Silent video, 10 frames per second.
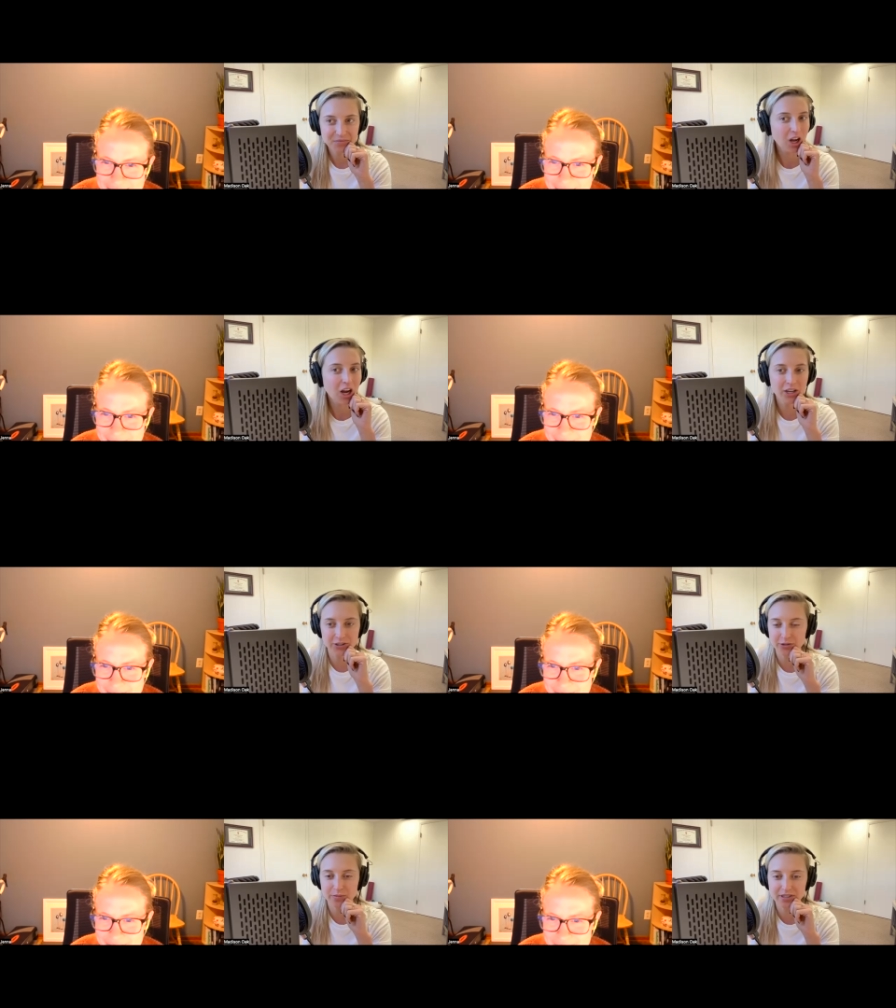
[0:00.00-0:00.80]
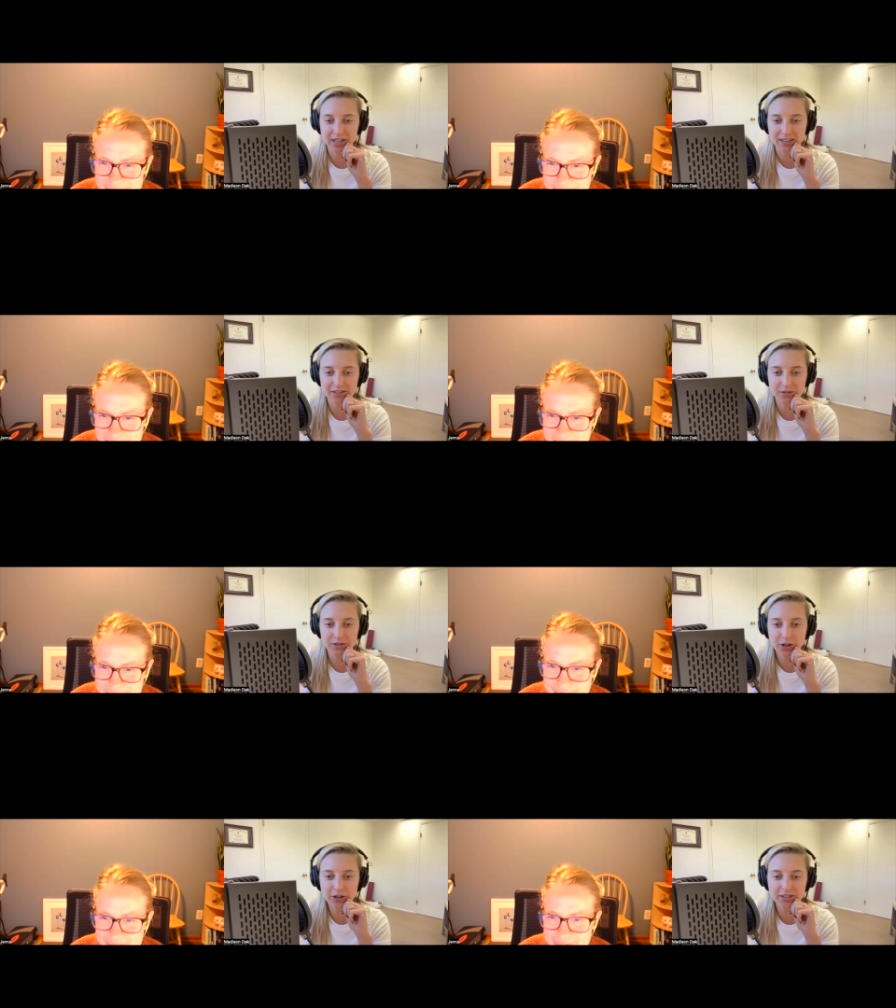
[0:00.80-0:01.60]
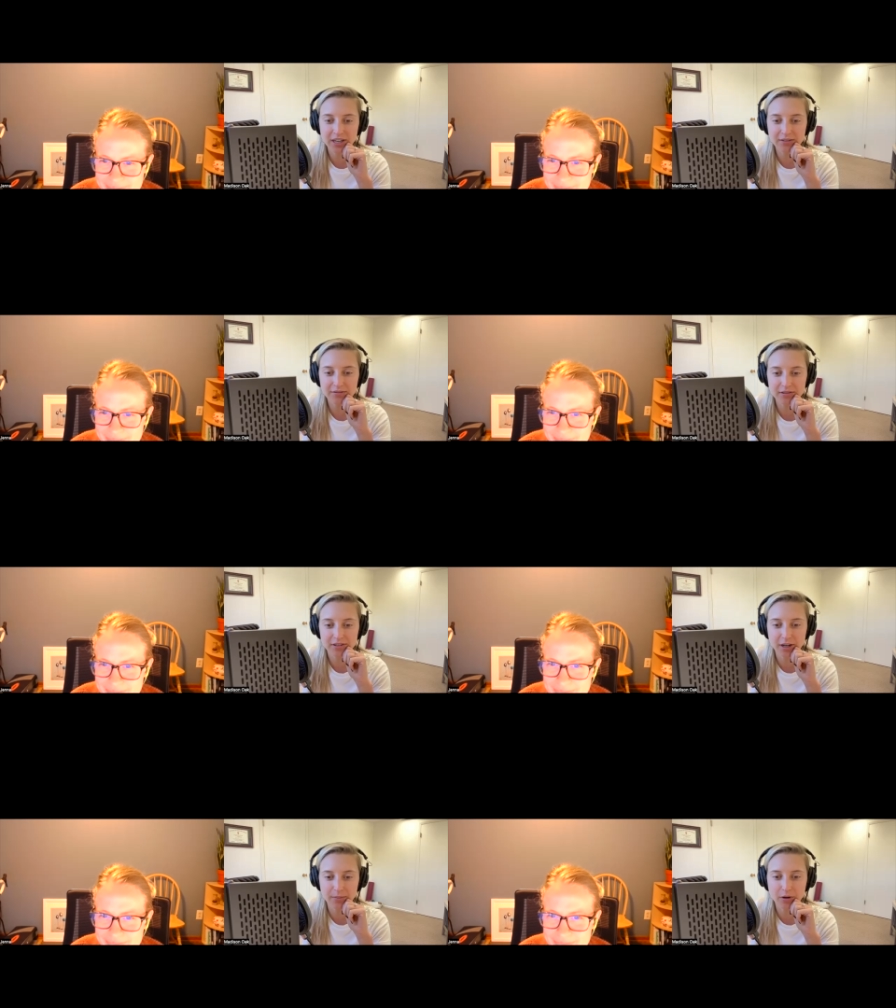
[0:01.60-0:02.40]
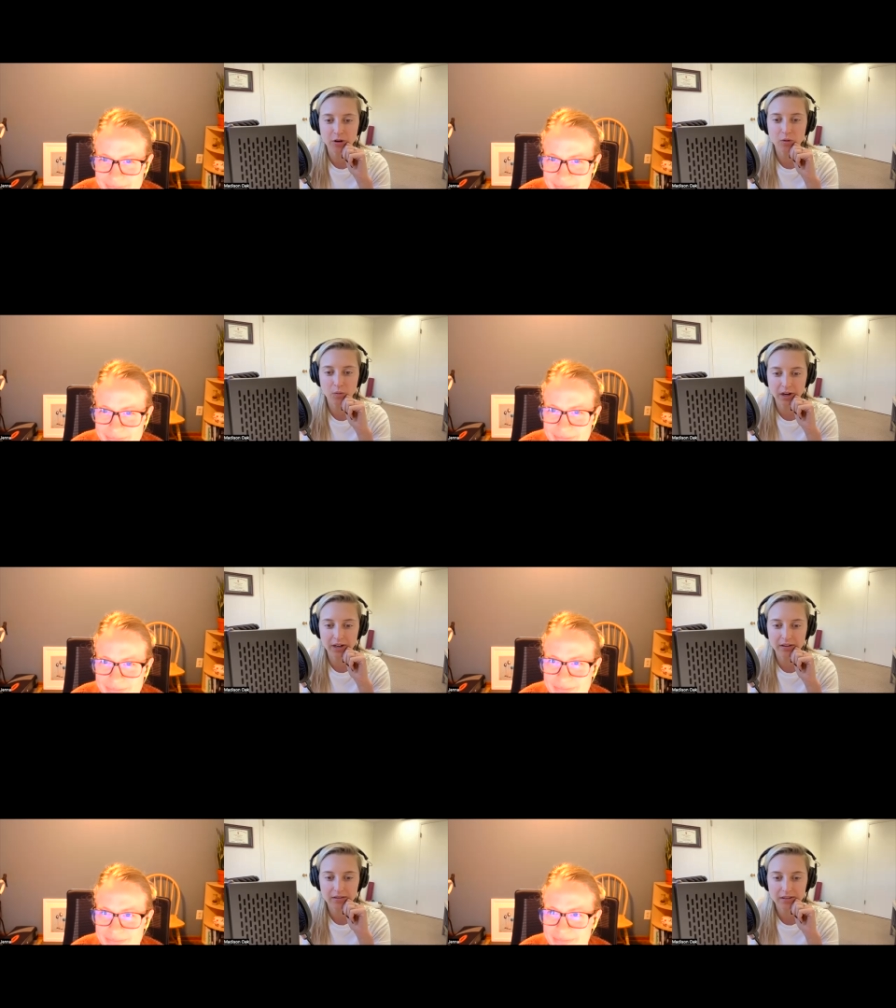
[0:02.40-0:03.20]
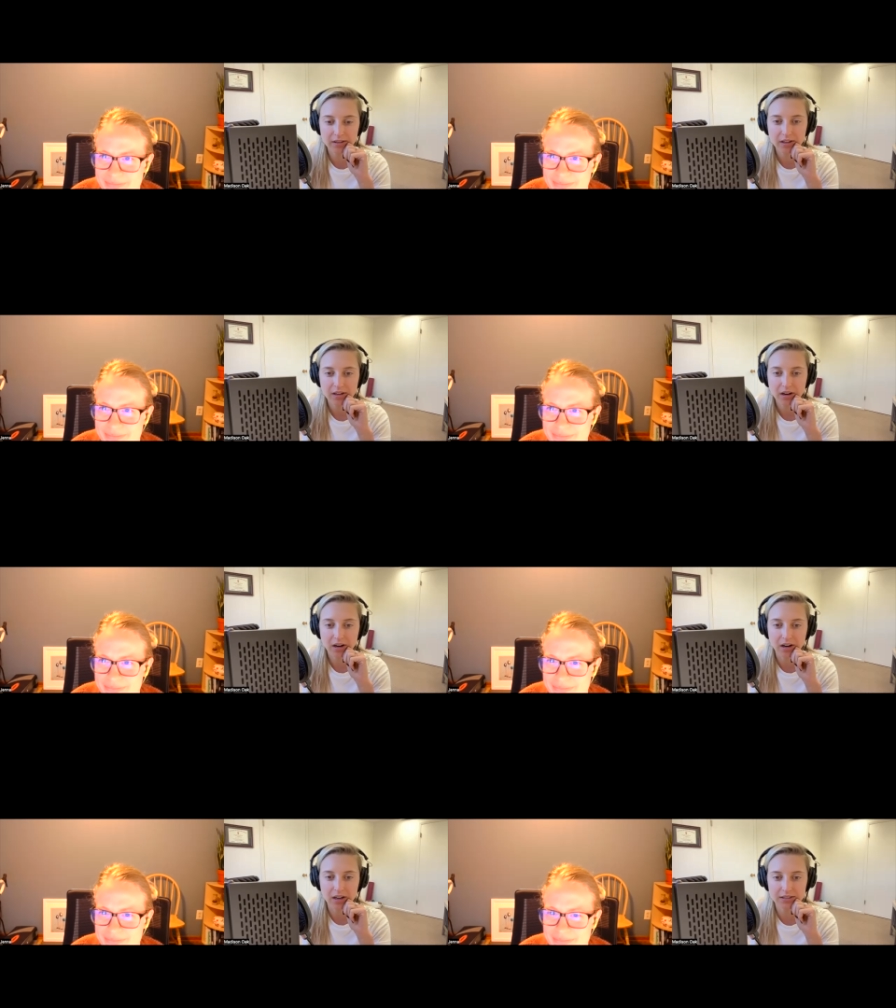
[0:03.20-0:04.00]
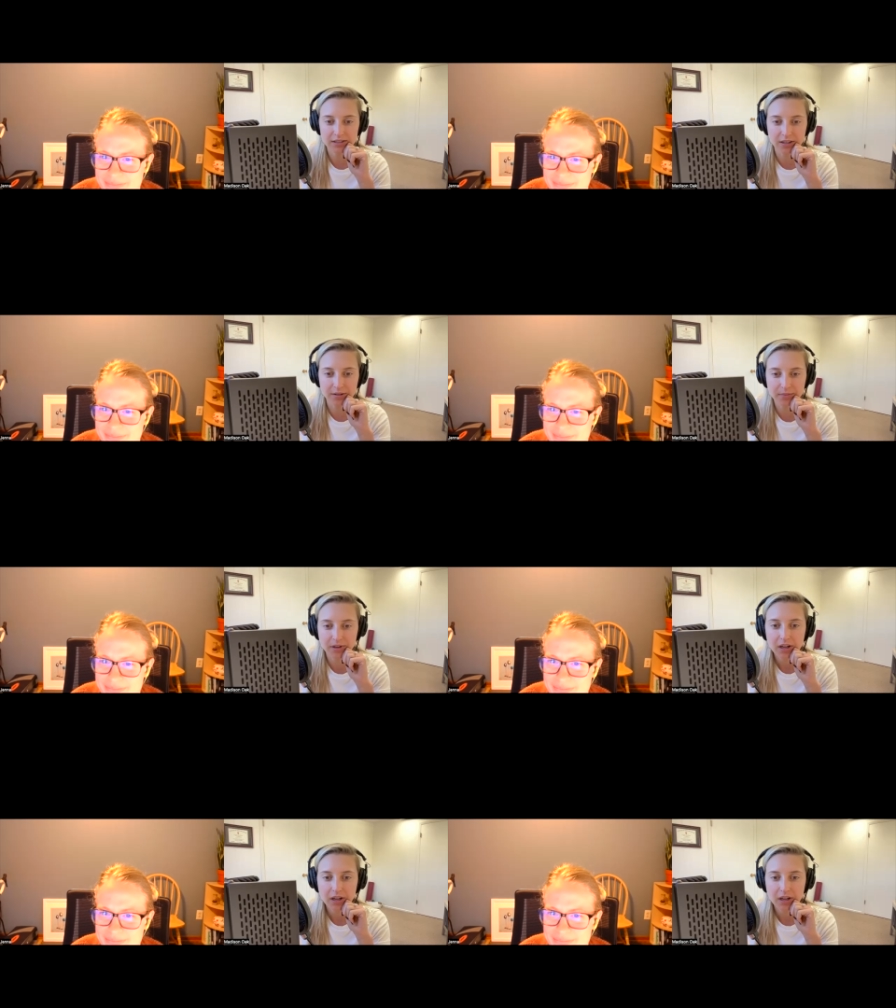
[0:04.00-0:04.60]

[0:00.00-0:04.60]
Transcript: A hundred percent. So know yourself, number one. Awesome.